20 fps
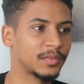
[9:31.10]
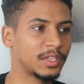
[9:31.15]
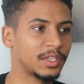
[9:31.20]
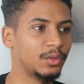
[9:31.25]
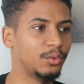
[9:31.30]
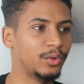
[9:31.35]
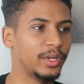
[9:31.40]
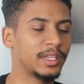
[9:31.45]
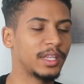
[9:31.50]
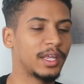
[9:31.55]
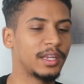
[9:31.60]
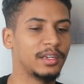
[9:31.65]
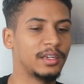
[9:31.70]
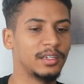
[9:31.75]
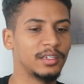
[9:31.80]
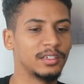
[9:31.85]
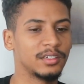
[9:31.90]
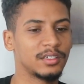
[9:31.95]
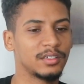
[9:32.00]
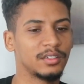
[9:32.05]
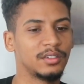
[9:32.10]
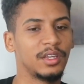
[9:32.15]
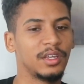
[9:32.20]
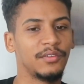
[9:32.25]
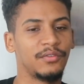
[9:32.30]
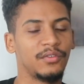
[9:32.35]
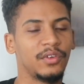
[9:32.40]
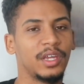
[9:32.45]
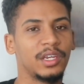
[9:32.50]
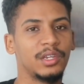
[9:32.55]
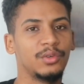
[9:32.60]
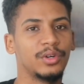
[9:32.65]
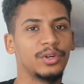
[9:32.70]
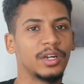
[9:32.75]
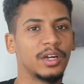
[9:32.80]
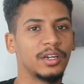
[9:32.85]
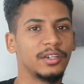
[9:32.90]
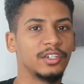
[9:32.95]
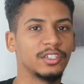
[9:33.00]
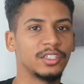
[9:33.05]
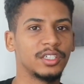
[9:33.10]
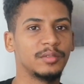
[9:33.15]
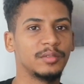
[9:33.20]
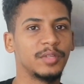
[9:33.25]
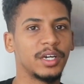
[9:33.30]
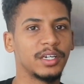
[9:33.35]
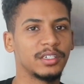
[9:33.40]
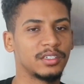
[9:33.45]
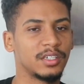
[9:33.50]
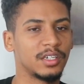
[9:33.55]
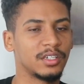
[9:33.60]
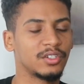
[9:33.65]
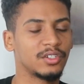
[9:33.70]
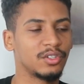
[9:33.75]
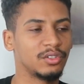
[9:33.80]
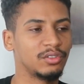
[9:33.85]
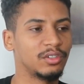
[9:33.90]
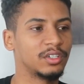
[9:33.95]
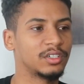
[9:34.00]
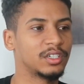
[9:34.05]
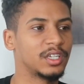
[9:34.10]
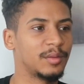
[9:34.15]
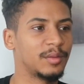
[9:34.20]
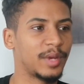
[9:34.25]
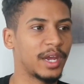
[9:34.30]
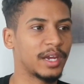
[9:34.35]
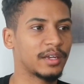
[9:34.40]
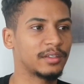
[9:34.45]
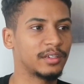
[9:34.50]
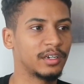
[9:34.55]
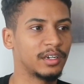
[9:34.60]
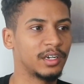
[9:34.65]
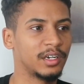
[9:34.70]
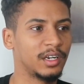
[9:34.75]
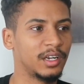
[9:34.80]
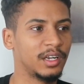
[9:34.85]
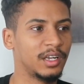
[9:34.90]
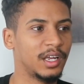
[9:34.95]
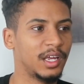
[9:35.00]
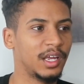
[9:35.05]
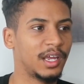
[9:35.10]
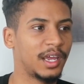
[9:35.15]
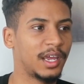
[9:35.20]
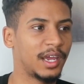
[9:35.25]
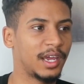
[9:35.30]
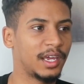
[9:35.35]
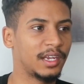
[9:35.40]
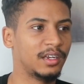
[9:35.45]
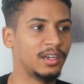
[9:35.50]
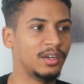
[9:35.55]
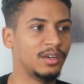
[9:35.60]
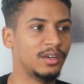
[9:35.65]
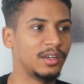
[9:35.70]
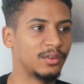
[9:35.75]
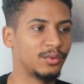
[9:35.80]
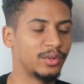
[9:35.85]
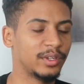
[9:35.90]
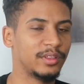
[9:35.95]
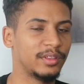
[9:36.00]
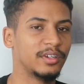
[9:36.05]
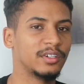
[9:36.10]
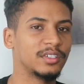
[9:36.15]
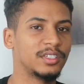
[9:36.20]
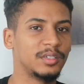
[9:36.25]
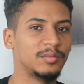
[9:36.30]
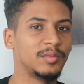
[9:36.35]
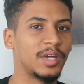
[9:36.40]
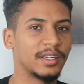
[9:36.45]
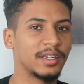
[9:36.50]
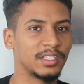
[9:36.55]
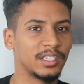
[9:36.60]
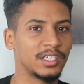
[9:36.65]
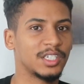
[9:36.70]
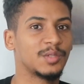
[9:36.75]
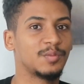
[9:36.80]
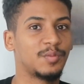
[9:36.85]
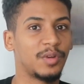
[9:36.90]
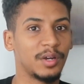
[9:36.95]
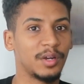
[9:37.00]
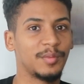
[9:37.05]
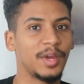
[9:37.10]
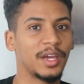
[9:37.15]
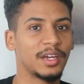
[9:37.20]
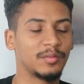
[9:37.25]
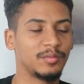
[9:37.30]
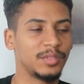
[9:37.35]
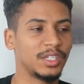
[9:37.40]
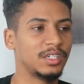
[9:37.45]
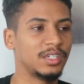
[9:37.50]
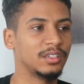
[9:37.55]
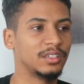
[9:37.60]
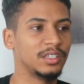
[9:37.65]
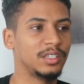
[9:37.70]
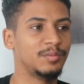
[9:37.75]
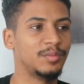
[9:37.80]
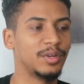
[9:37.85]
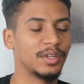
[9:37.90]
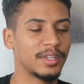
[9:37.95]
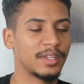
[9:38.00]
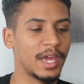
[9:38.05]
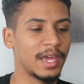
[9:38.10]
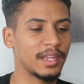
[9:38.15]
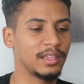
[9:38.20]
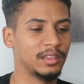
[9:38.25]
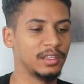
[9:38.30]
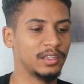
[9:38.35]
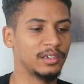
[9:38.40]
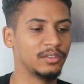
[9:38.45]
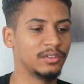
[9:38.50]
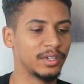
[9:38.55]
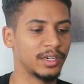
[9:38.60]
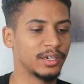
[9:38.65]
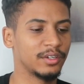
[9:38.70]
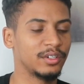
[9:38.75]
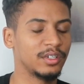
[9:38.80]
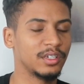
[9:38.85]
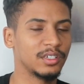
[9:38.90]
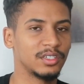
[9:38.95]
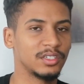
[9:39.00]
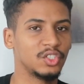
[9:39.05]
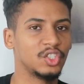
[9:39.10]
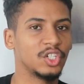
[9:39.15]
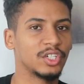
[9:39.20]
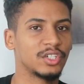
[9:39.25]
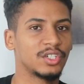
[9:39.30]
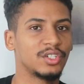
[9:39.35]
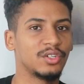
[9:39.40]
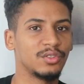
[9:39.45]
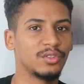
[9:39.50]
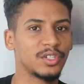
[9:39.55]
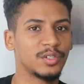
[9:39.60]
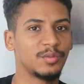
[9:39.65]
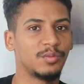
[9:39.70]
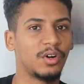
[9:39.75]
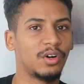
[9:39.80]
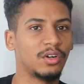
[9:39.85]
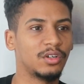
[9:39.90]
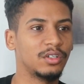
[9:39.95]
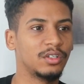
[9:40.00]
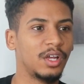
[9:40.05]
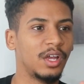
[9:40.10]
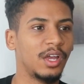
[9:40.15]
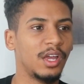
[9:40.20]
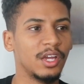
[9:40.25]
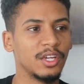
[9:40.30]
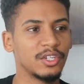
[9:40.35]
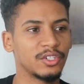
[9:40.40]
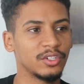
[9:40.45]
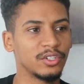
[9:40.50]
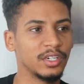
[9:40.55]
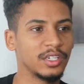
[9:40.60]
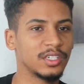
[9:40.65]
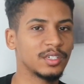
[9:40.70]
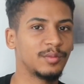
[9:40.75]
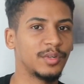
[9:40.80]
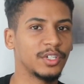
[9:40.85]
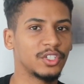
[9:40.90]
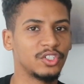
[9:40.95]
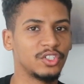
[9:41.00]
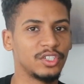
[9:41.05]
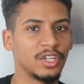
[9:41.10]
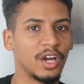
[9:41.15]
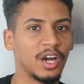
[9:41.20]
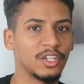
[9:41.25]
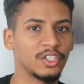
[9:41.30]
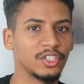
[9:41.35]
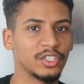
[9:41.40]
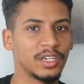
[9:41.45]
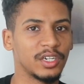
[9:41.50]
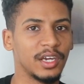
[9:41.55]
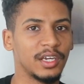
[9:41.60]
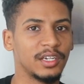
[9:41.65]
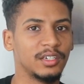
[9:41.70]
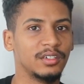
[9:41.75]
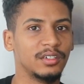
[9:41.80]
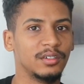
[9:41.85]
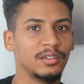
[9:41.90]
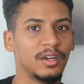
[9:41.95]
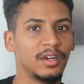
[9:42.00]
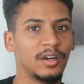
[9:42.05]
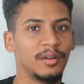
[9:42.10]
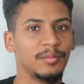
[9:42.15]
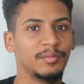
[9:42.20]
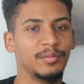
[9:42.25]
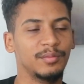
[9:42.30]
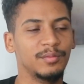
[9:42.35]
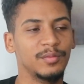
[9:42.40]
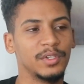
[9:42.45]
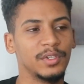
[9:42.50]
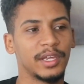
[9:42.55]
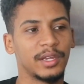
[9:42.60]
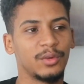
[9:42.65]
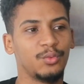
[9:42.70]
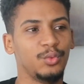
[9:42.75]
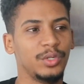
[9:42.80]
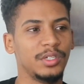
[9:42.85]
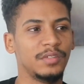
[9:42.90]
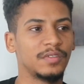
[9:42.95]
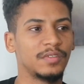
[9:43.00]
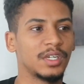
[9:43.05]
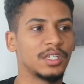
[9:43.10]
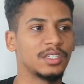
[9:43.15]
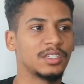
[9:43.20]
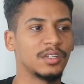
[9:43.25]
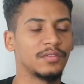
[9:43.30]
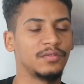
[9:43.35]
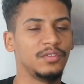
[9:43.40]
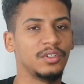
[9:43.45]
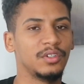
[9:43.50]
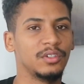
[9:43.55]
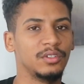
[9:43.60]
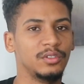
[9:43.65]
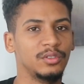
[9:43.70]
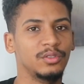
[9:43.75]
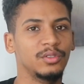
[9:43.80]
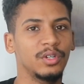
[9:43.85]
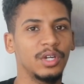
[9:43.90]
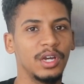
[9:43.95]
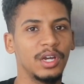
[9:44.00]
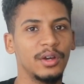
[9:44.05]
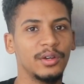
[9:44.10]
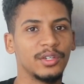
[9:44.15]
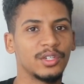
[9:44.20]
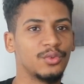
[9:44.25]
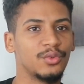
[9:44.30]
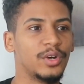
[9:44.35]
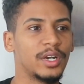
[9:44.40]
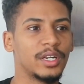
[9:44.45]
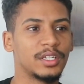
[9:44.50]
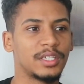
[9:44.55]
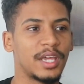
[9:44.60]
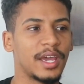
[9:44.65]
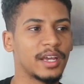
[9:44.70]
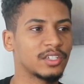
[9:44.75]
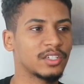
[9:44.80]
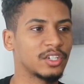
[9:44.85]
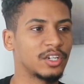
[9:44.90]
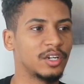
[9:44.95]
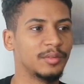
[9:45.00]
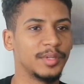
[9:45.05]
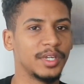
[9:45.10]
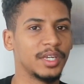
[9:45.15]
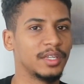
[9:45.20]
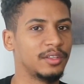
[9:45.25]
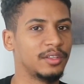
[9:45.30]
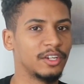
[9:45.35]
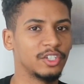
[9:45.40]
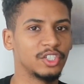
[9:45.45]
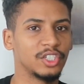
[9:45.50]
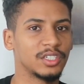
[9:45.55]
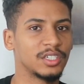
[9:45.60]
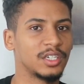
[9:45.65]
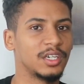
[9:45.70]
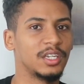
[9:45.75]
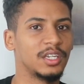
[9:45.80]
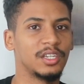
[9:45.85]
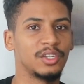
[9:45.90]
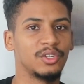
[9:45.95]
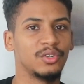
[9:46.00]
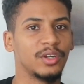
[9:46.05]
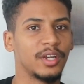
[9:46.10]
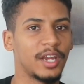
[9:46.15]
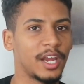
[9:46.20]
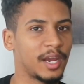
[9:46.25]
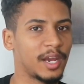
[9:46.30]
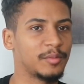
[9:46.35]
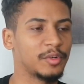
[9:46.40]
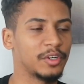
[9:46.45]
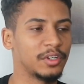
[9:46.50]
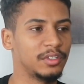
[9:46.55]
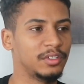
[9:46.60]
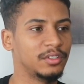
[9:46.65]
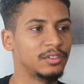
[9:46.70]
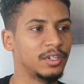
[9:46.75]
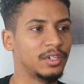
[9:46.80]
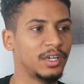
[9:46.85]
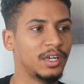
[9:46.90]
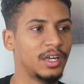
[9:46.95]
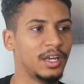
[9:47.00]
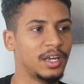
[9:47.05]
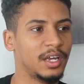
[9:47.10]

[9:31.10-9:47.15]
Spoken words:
the way that it is, if anyone on your team dies, it takes so long to get back there, and when their team dies they spawn back immediately, but that little area is just so small, so there isn't much dodging and like weaving and stuff you can do. So when attacks are coming in, they're just hitting you and hammering you,